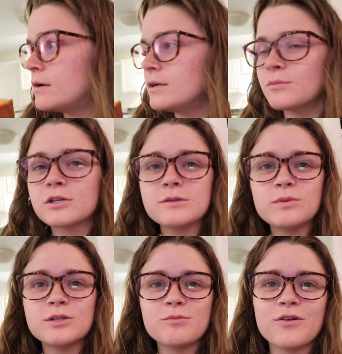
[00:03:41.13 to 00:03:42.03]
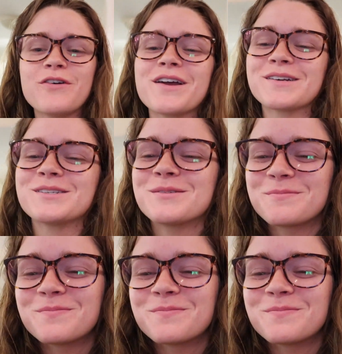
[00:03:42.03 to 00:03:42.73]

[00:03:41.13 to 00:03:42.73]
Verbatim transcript: I'm watching Pitch Perfect.